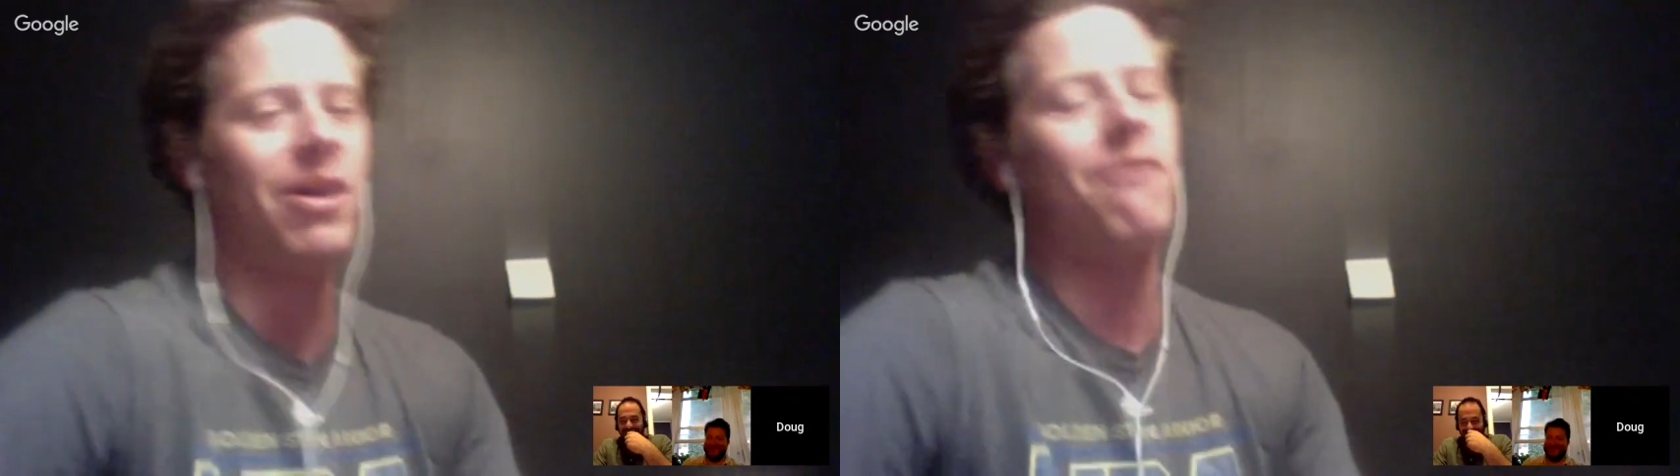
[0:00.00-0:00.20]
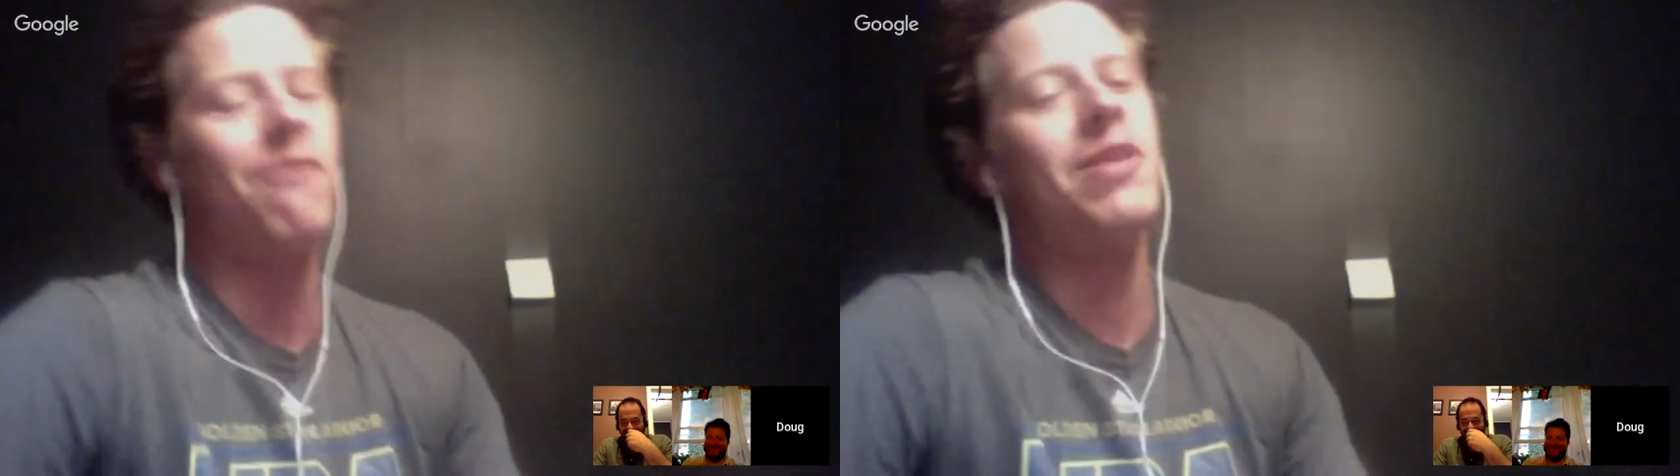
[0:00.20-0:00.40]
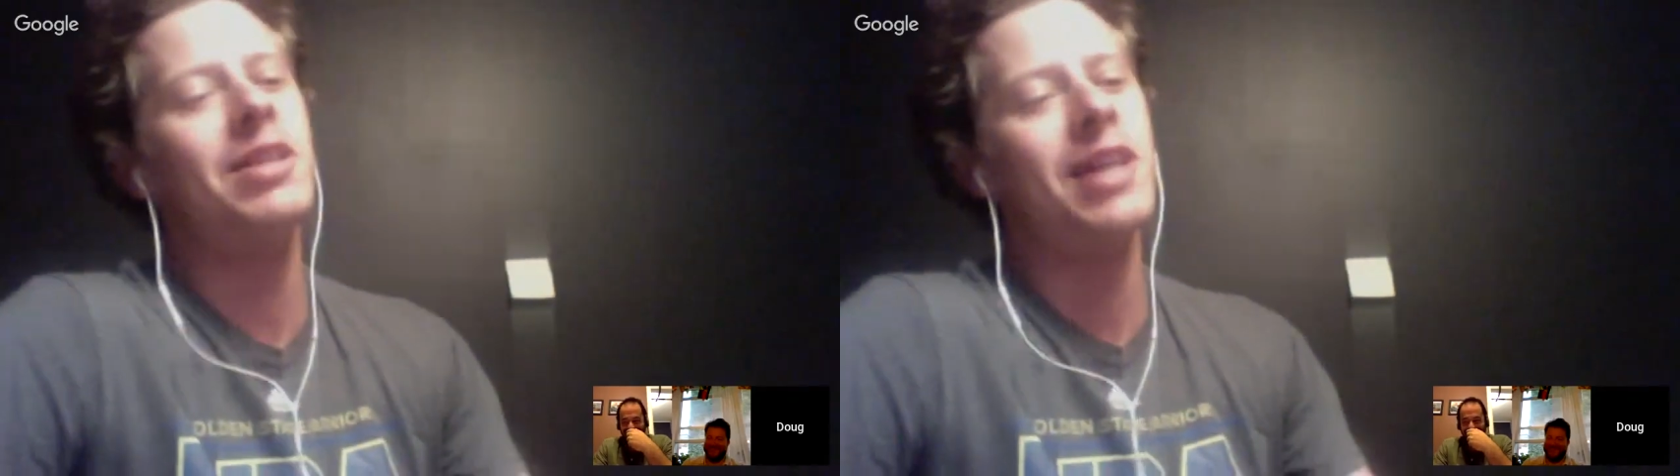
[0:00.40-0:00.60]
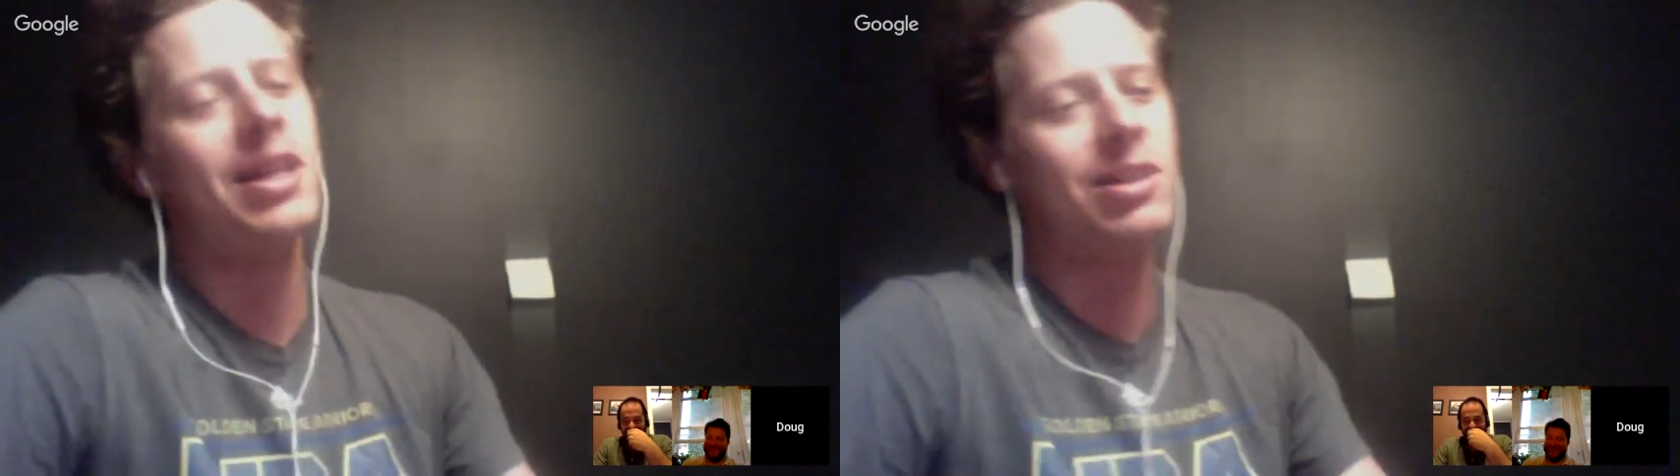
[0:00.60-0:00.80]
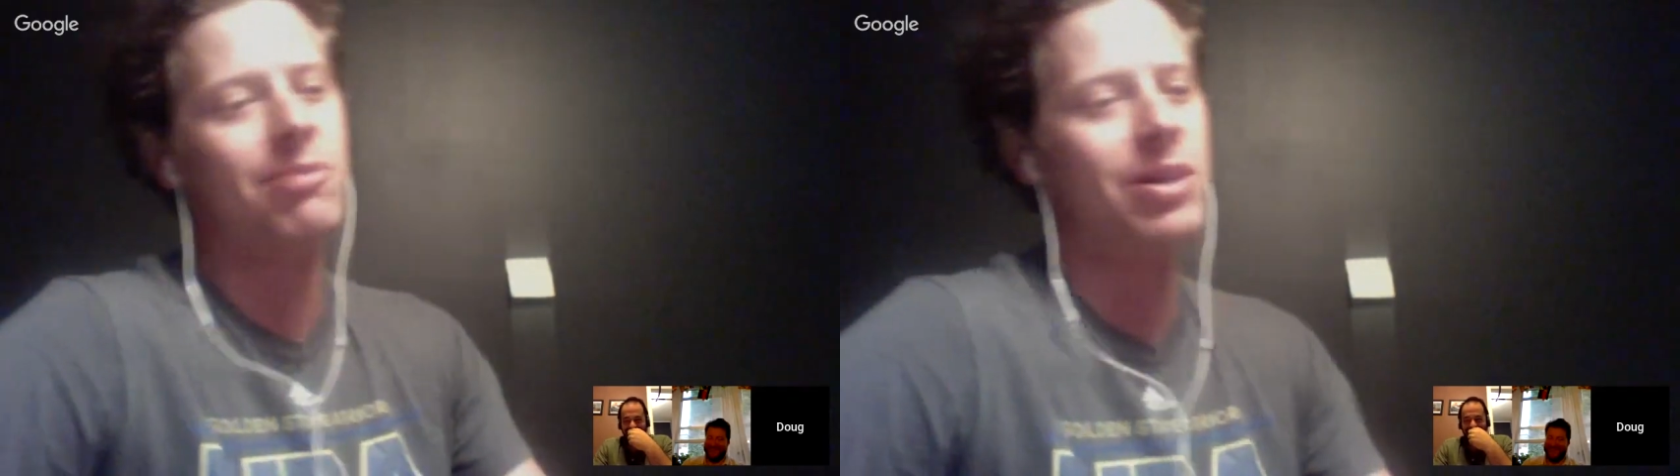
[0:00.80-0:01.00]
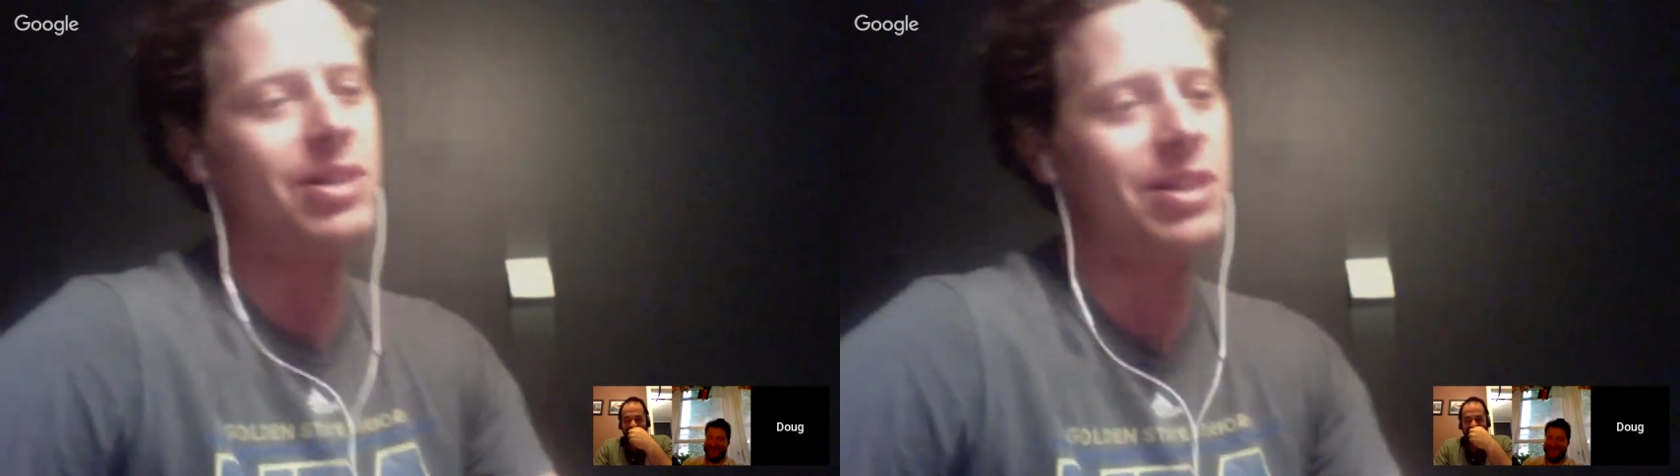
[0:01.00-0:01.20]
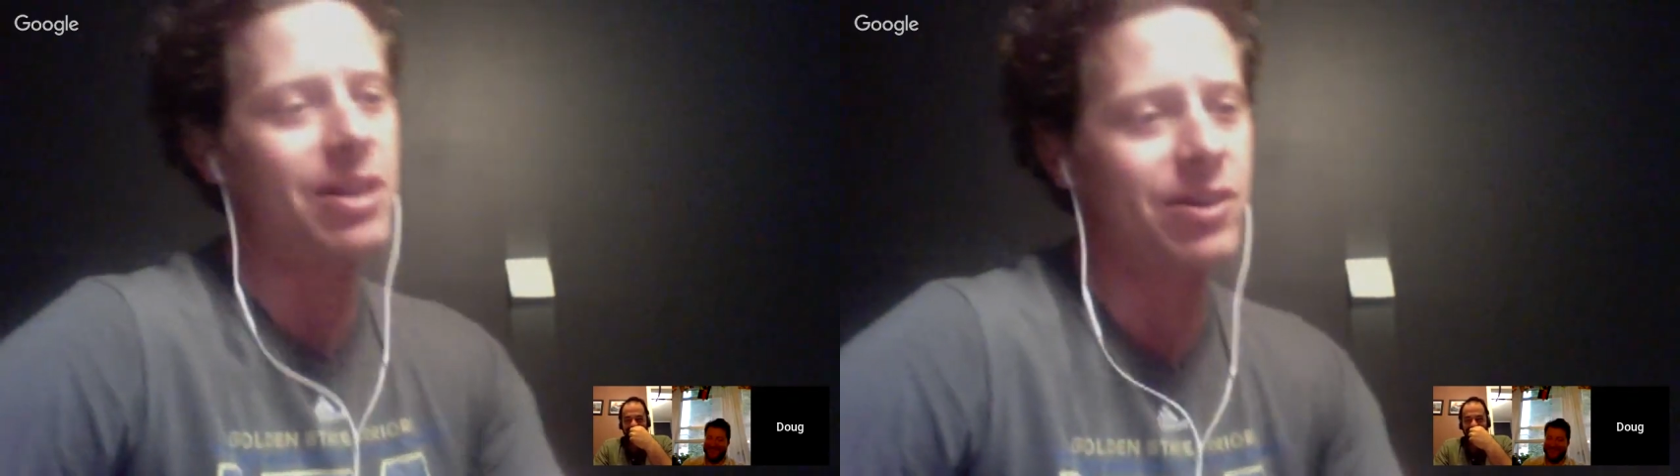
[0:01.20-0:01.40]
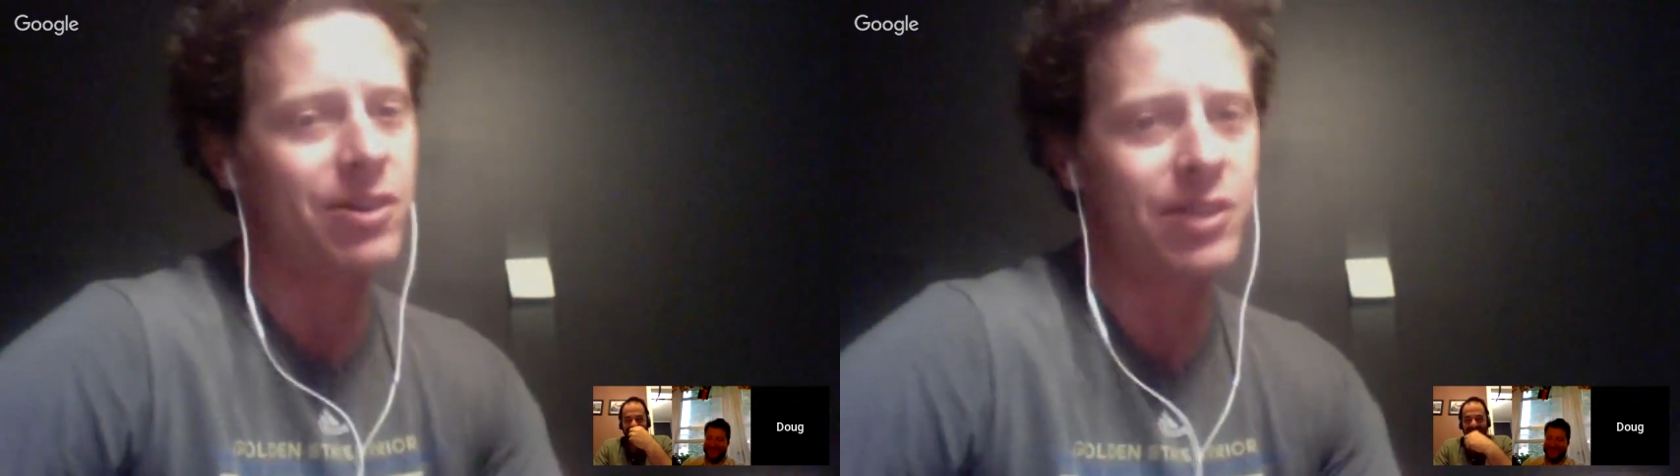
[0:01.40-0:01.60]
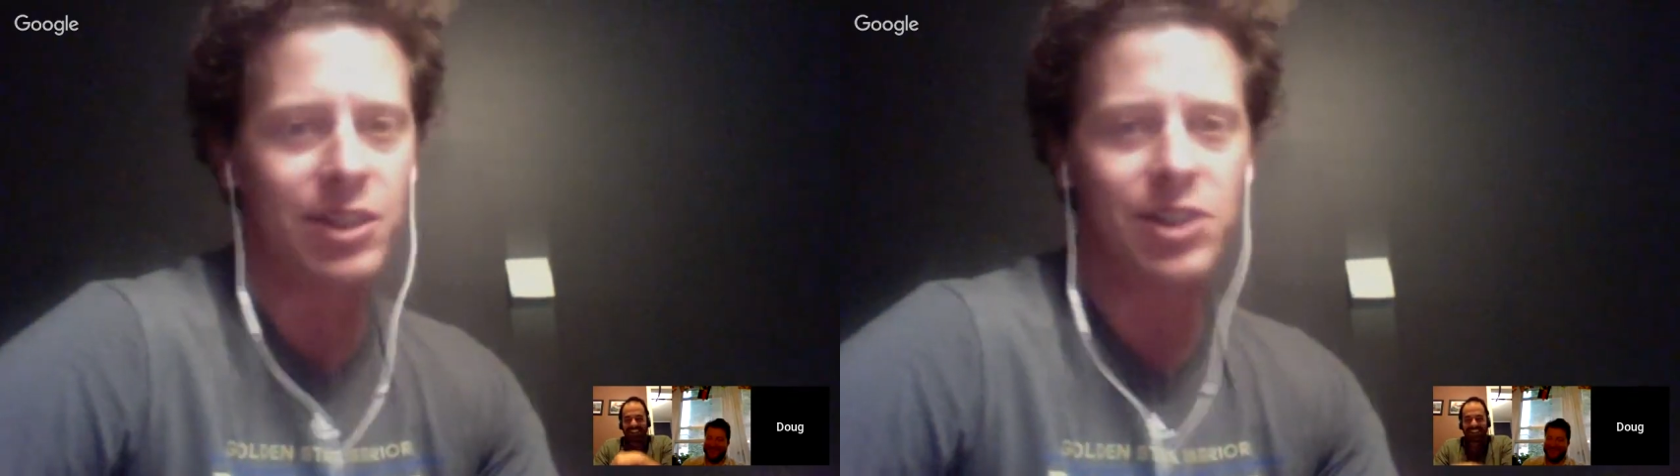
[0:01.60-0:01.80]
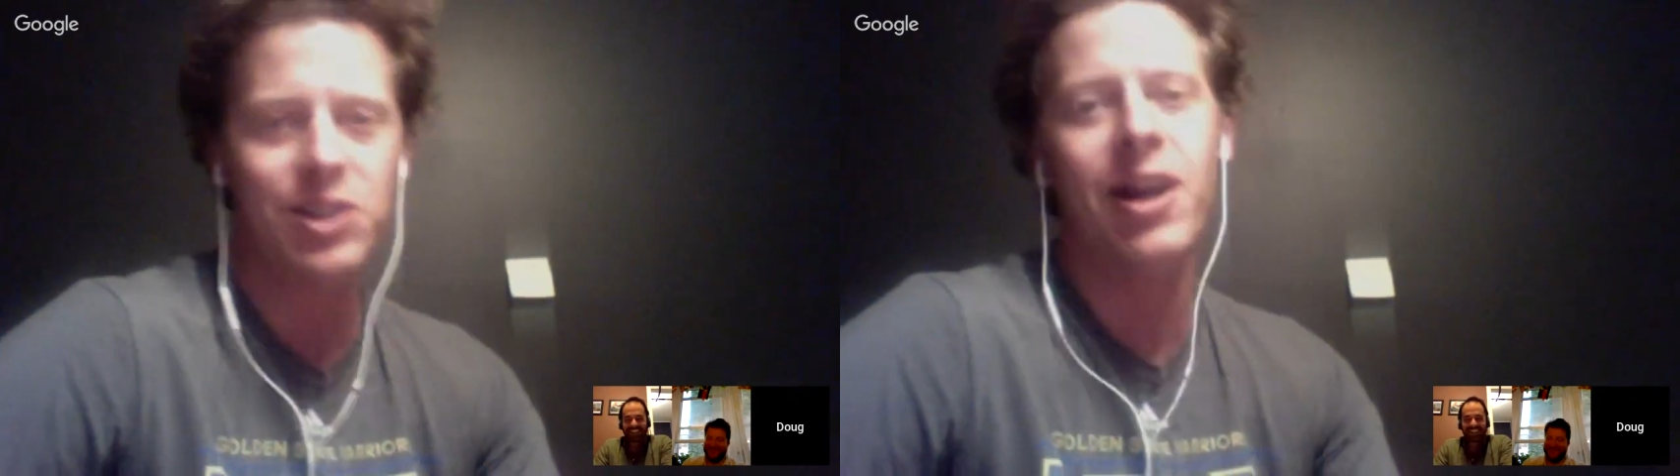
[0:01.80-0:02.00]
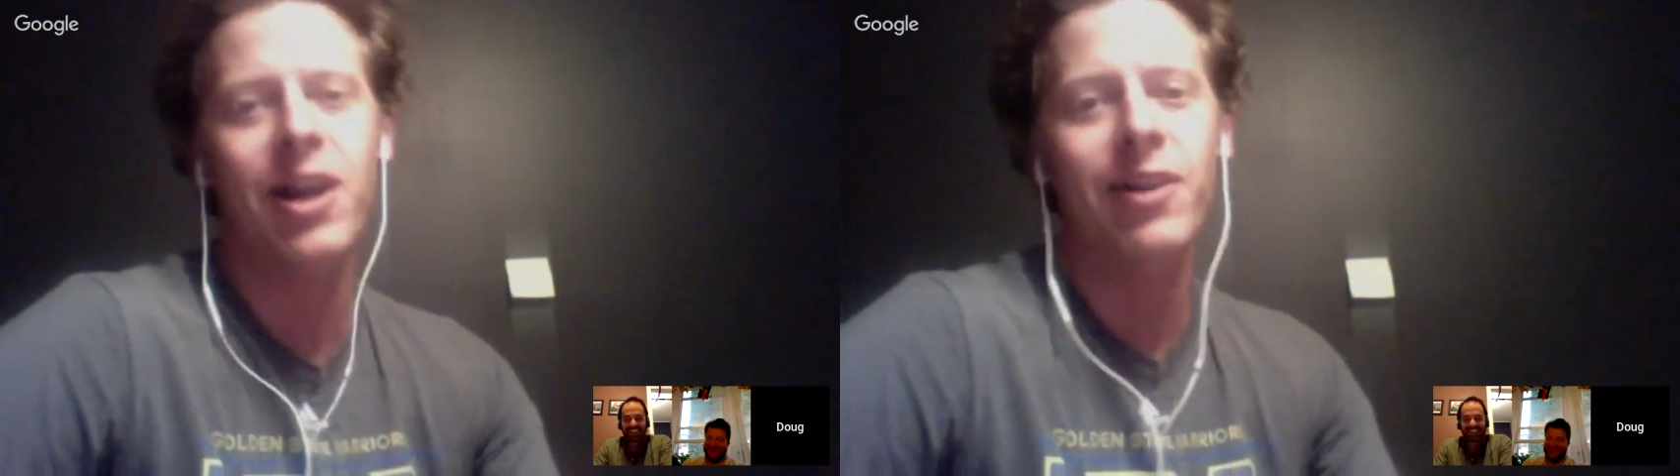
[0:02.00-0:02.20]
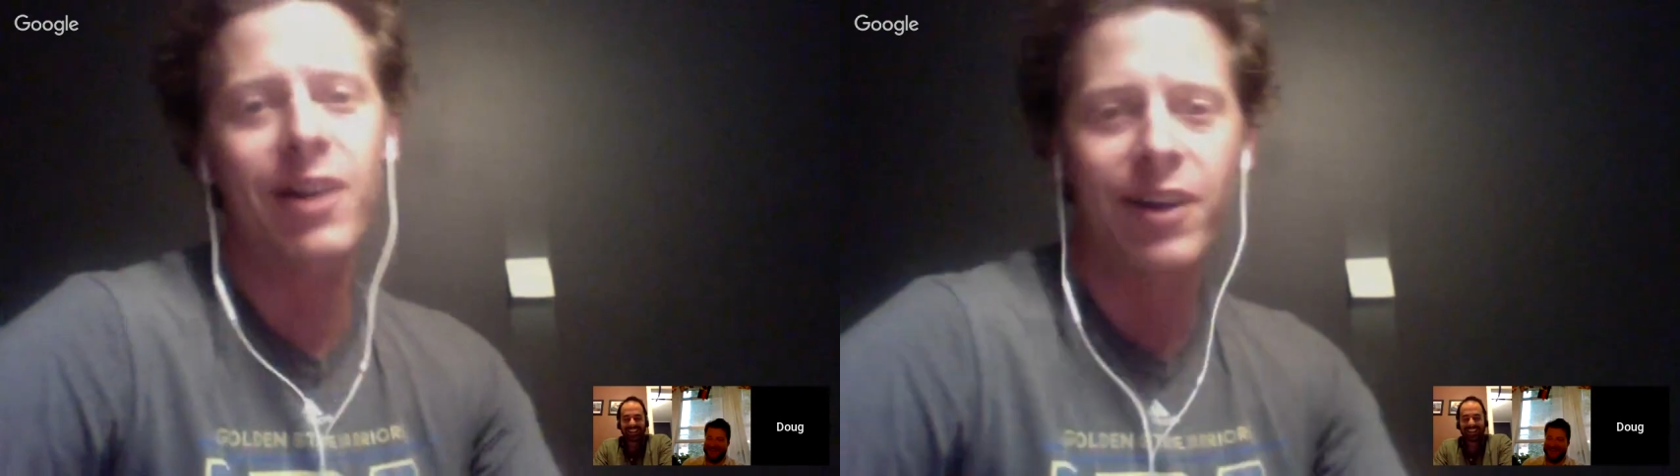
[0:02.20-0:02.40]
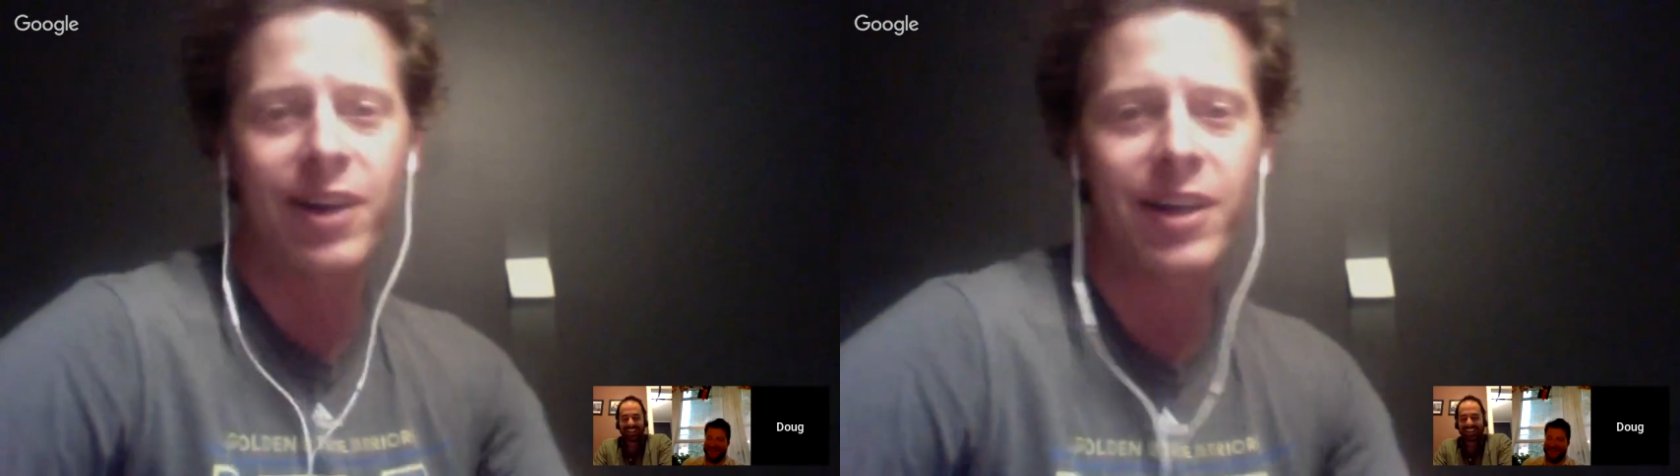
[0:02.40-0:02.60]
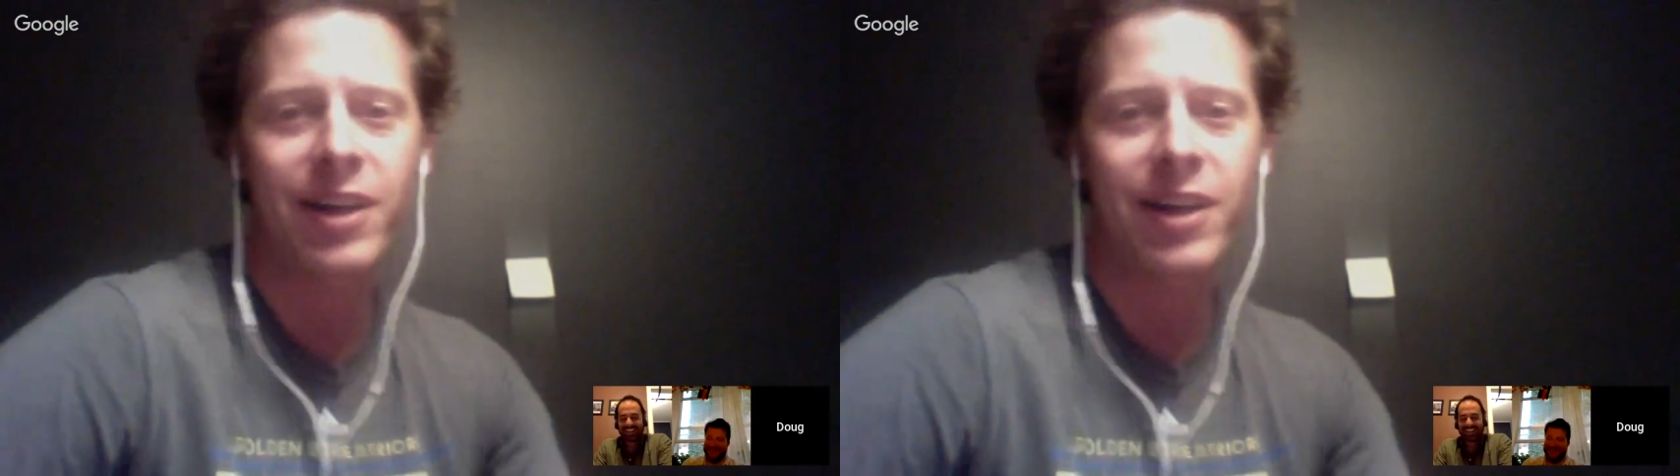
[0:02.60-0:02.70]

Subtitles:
fantastic bookseller in the Chicago area.